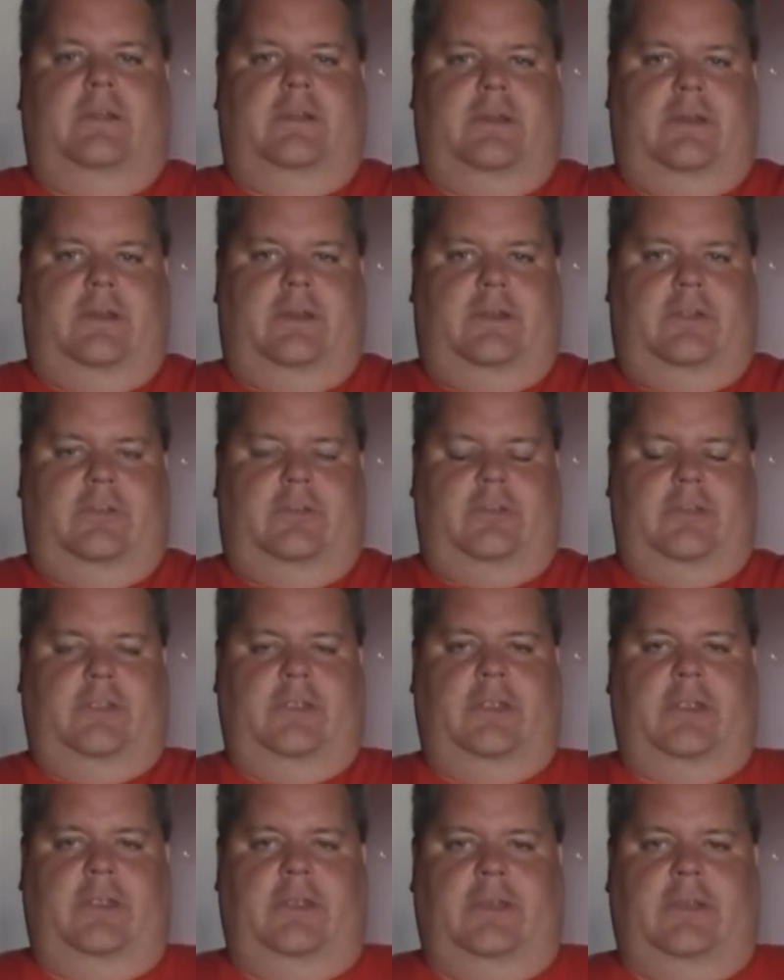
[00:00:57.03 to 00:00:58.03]
As
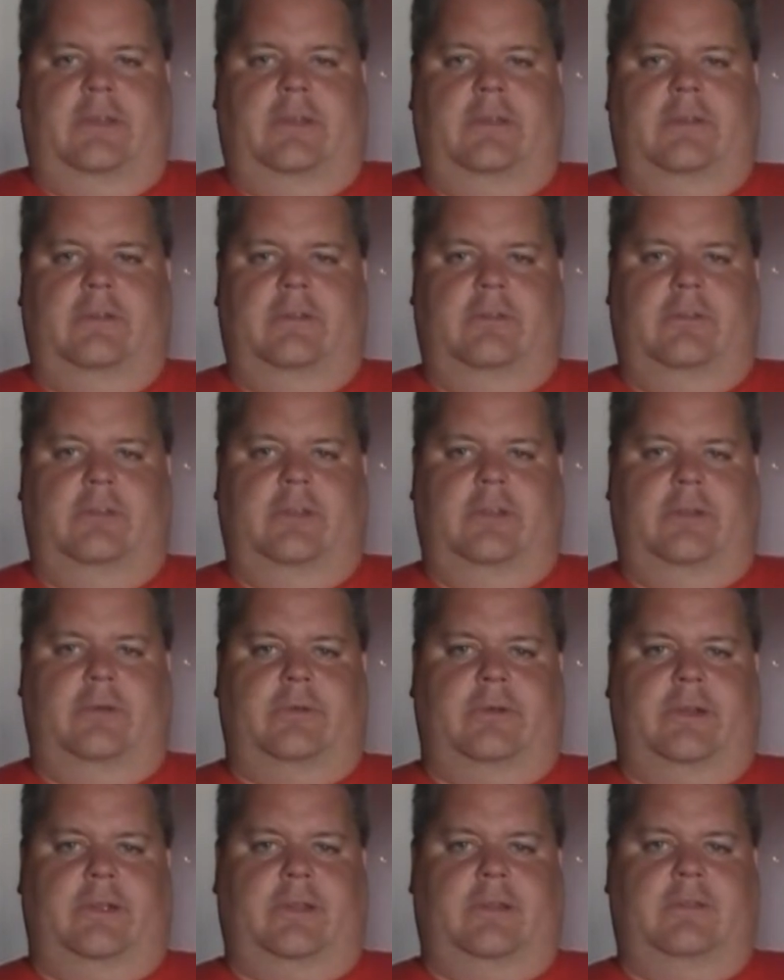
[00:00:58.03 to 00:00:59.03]
the Seattle
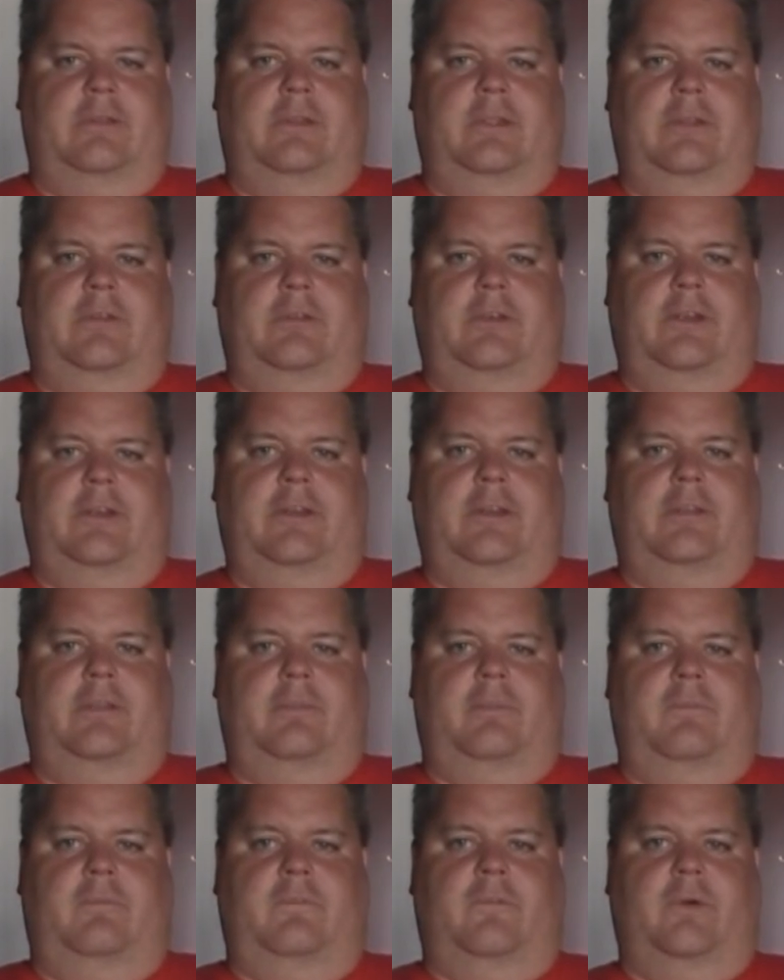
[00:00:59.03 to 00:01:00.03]
Kraken, they traded
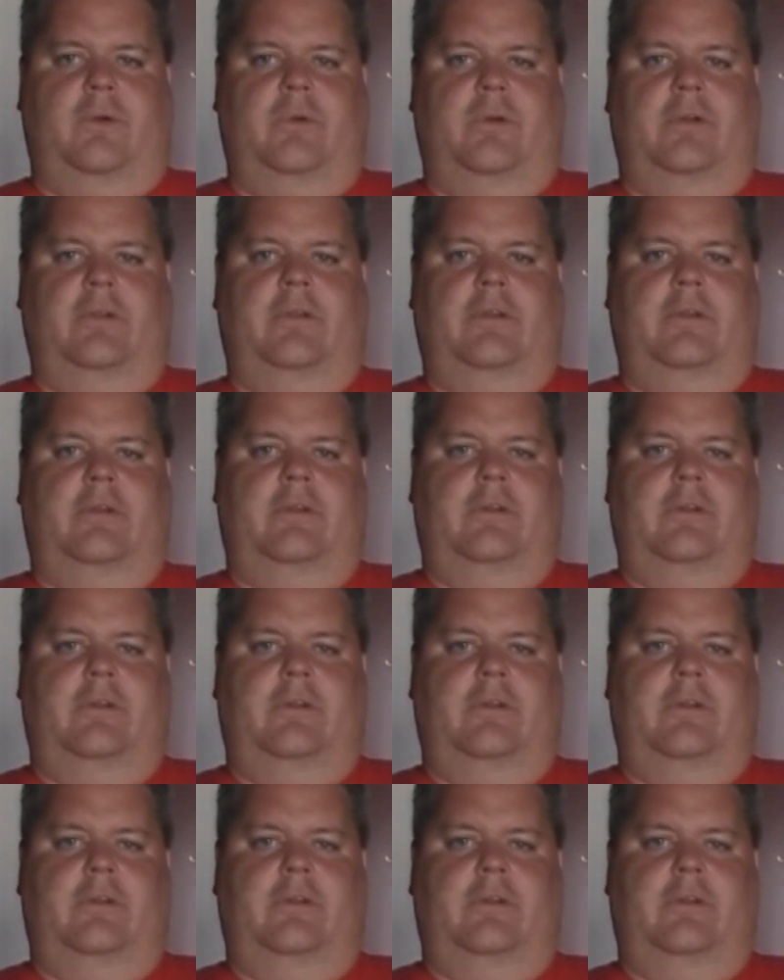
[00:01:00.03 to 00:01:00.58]
forward